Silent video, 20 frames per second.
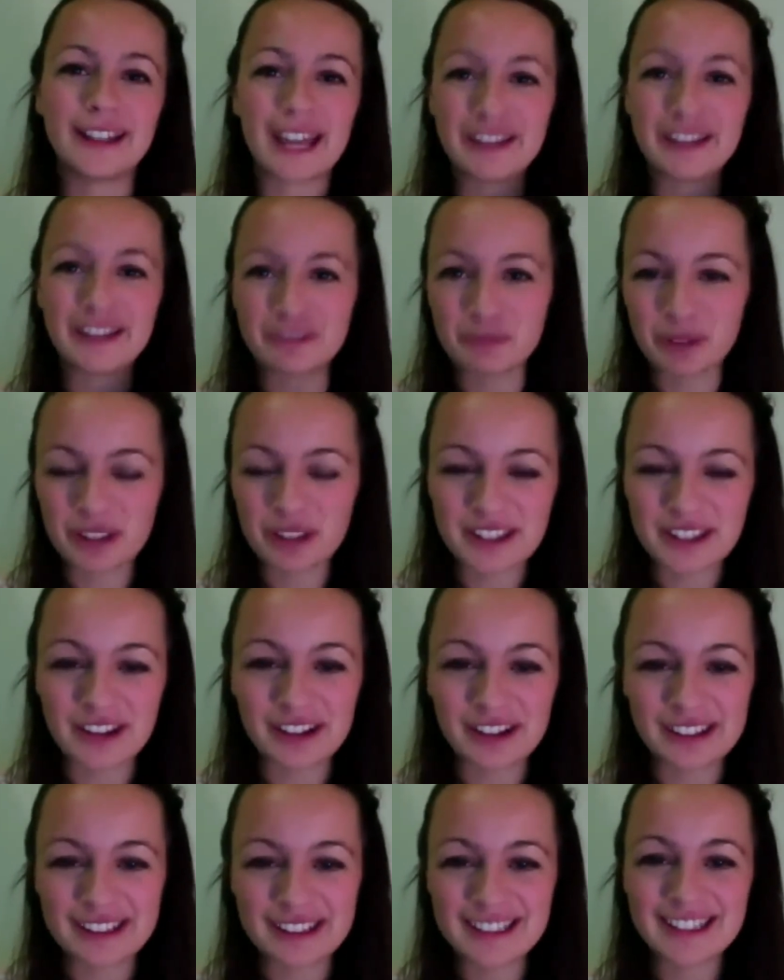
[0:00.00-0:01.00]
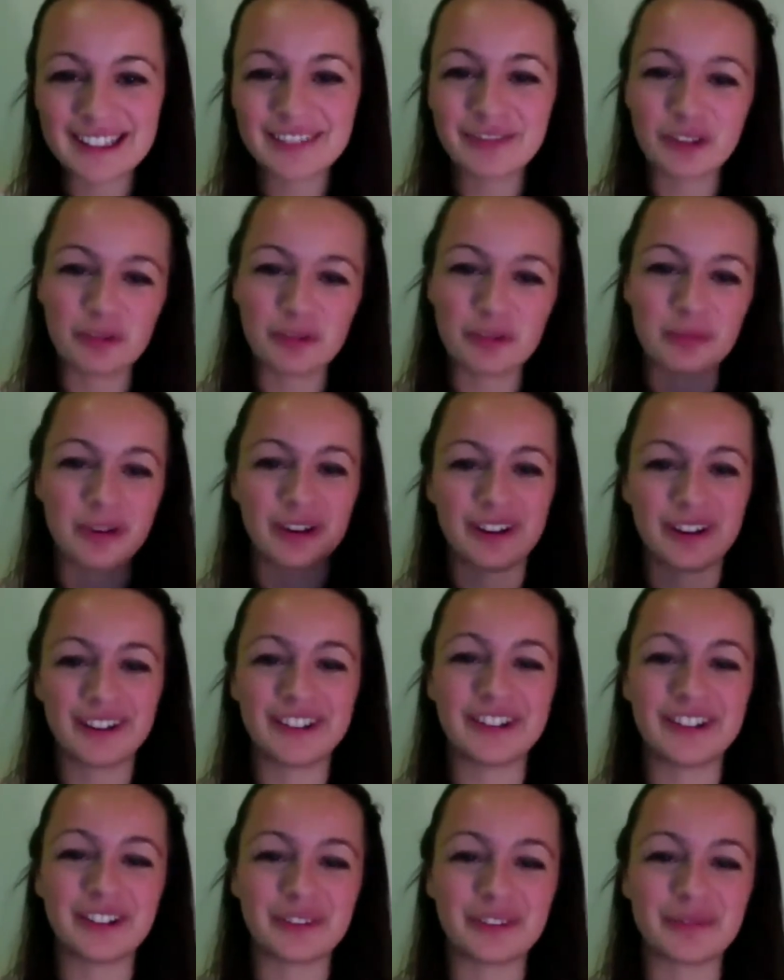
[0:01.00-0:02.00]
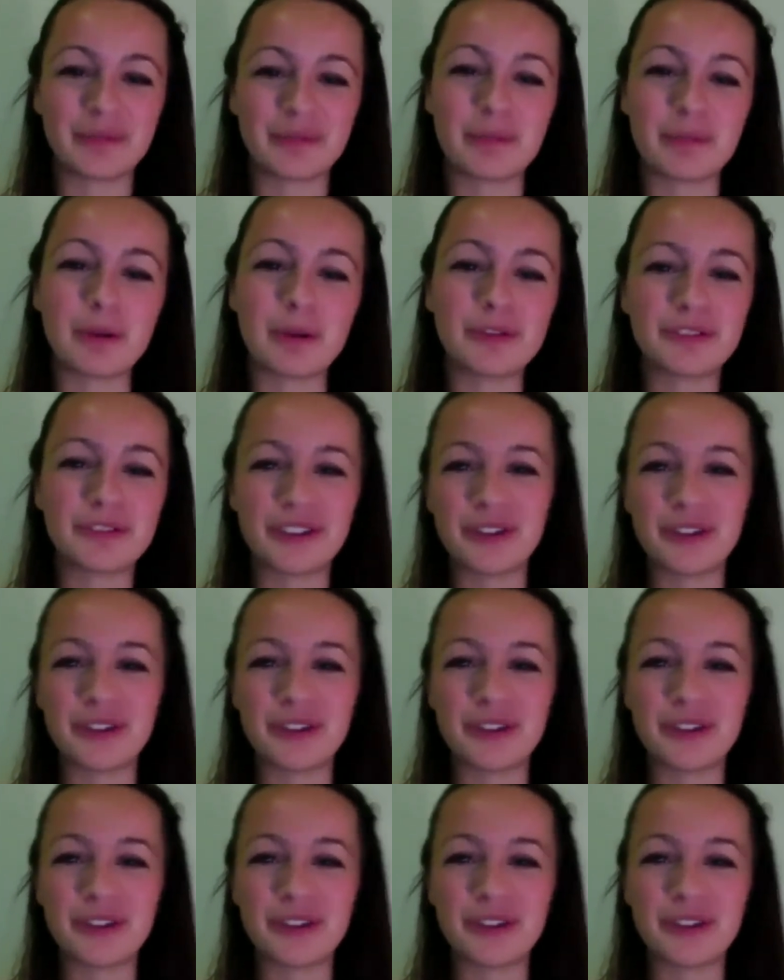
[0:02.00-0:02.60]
Abram Gonzalez from, we're both